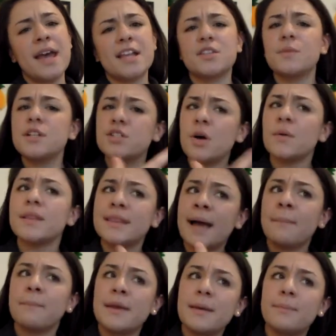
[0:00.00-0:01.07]
And so we don't
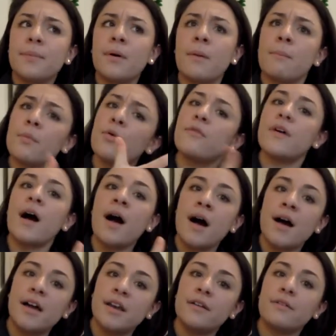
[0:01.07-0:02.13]
let people move
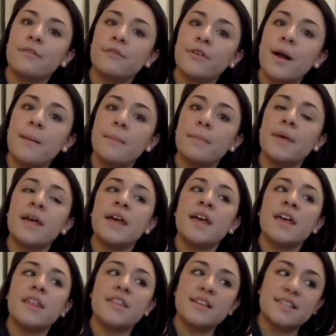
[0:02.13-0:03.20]
on from
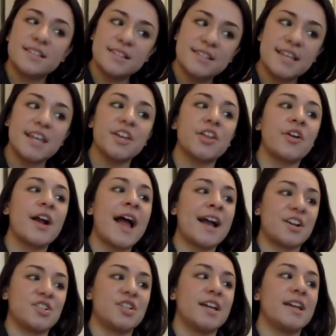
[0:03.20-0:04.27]
this singular
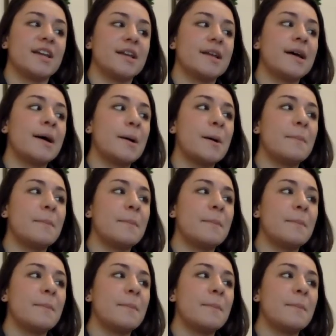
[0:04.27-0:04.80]
action,